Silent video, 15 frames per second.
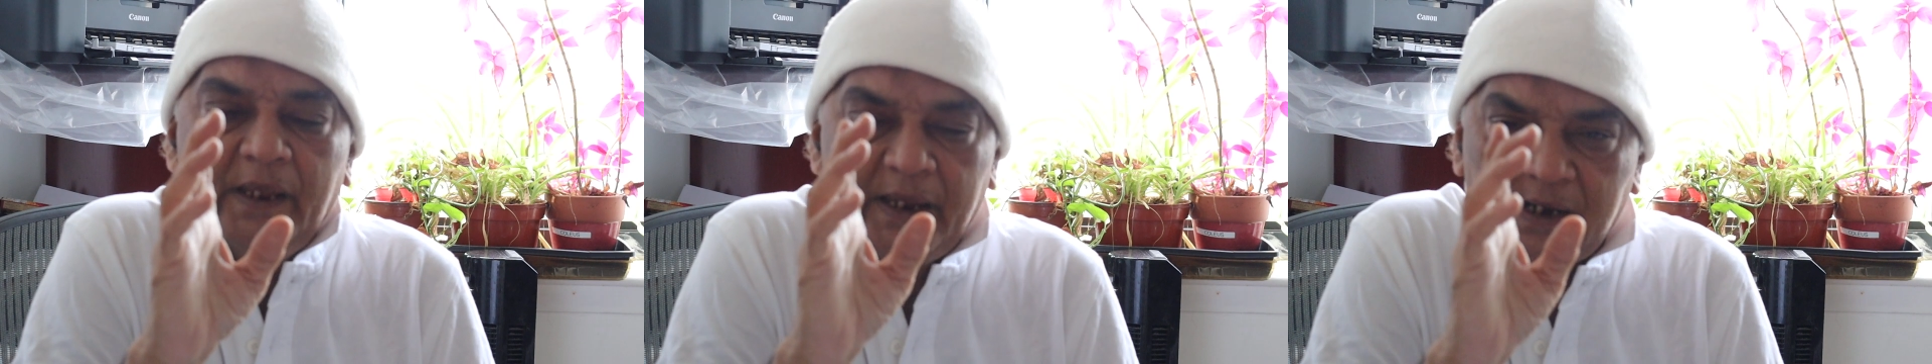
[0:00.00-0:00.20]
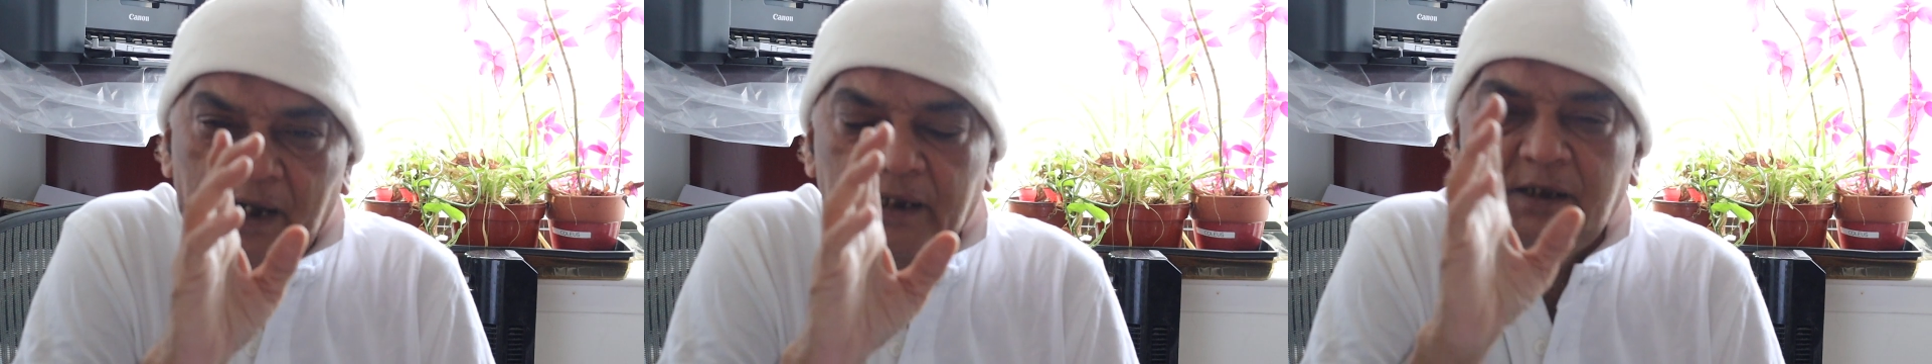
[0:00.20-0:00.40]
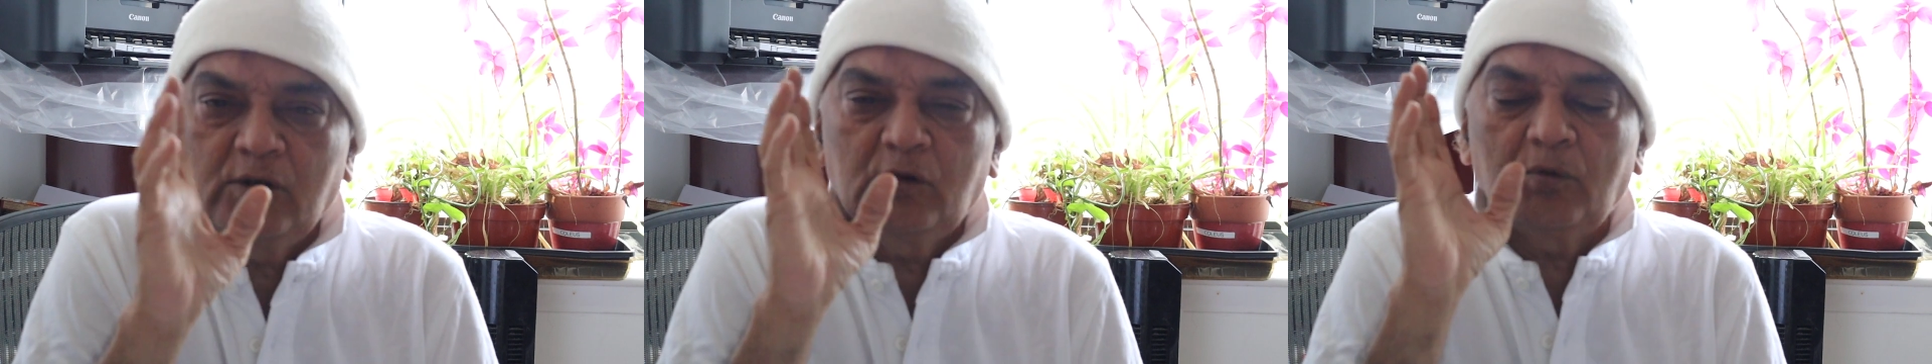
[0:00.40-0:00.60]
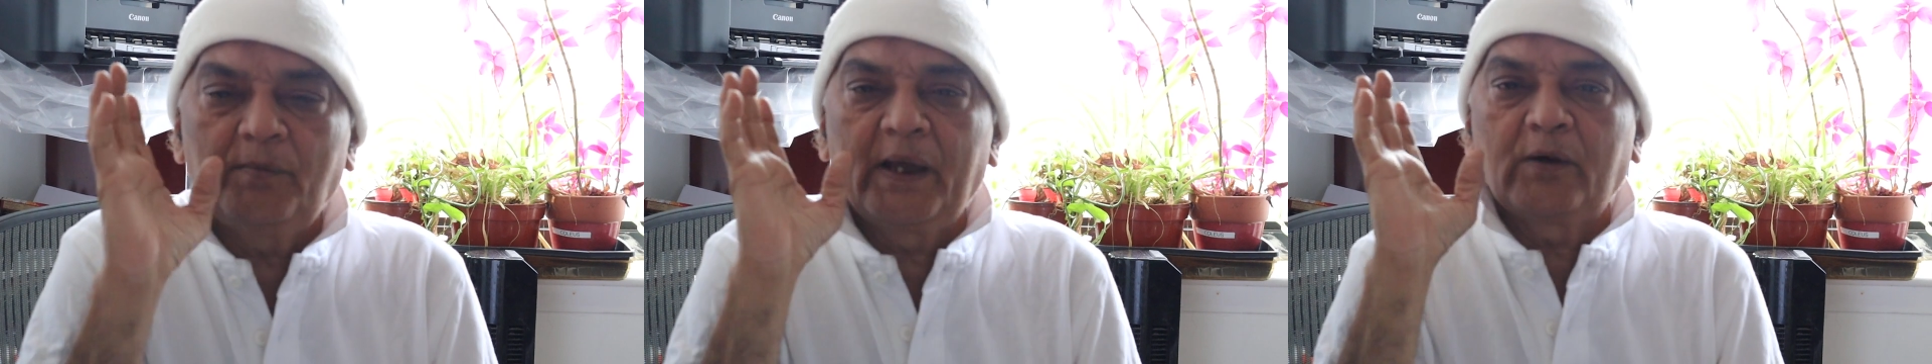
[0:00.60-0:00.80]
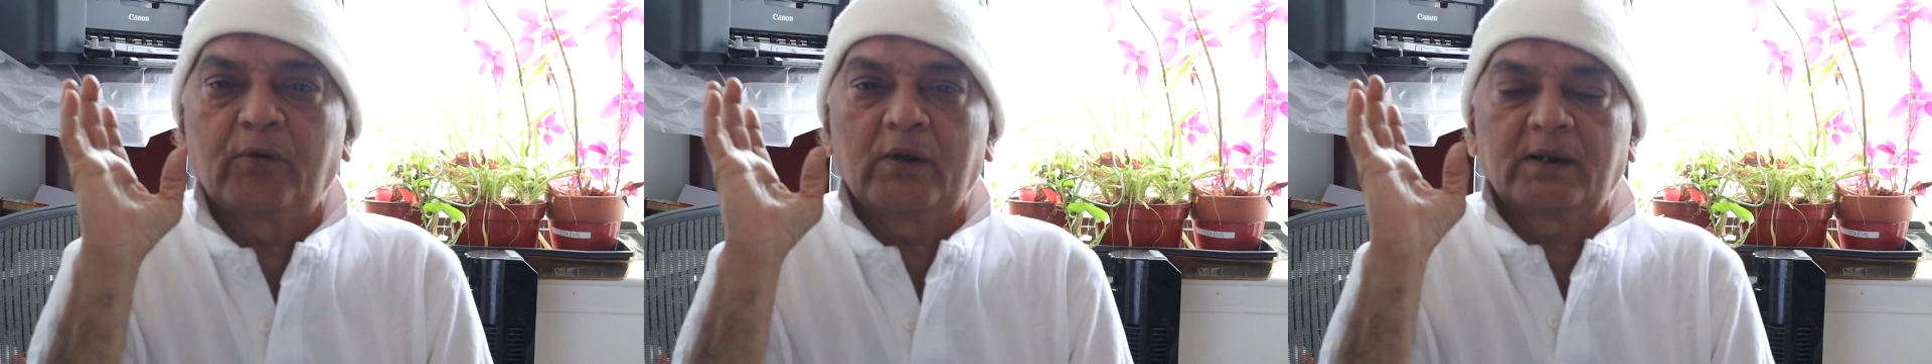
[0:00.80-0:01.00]
according to
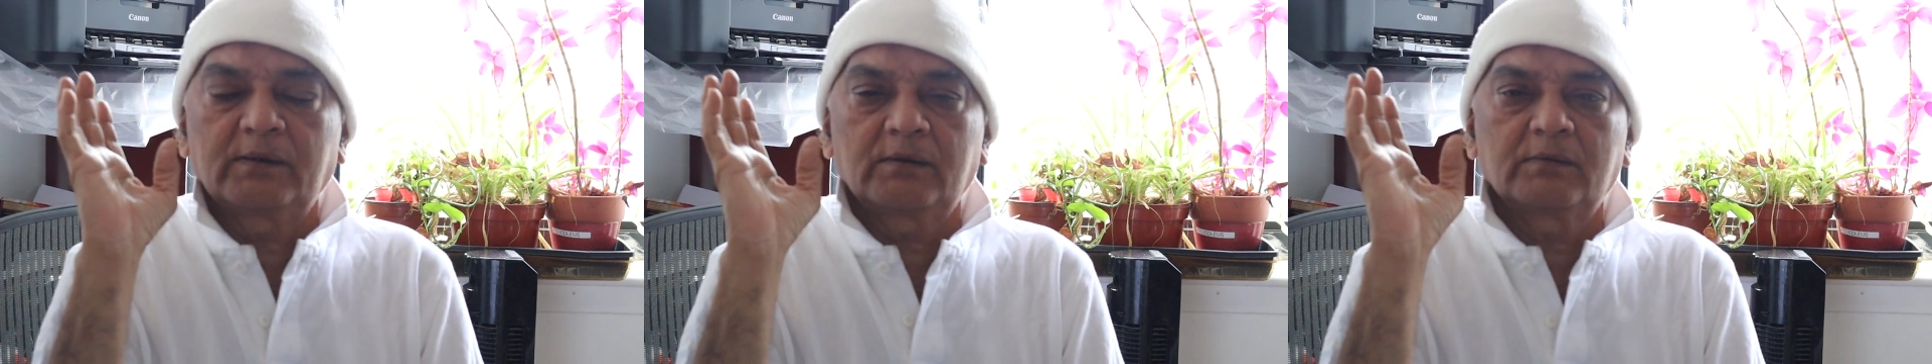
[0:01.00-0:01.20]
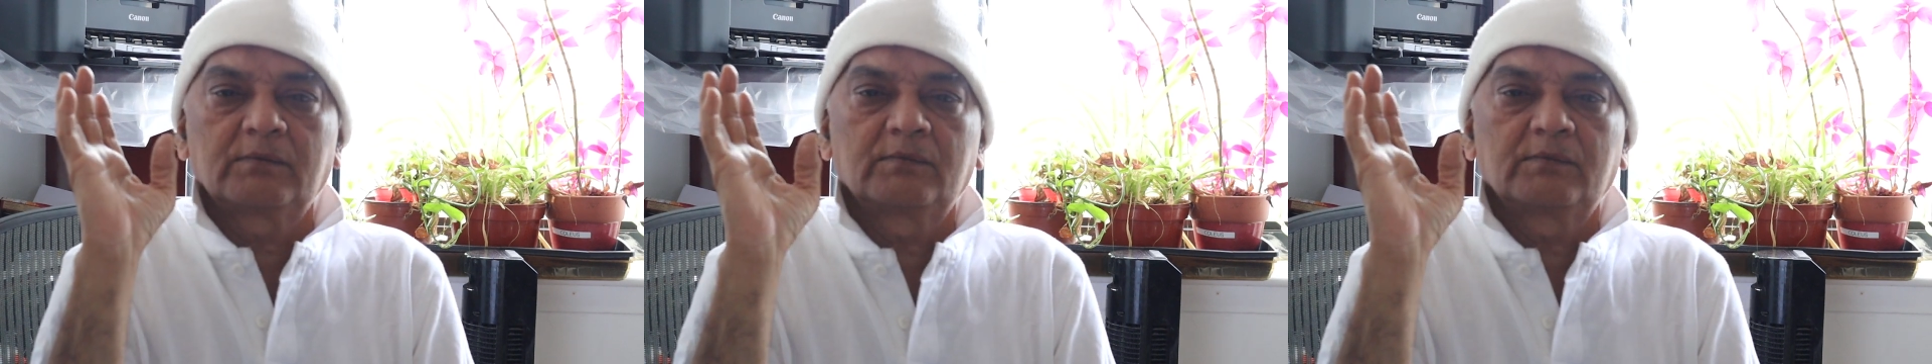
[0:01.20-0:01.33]
my Quran.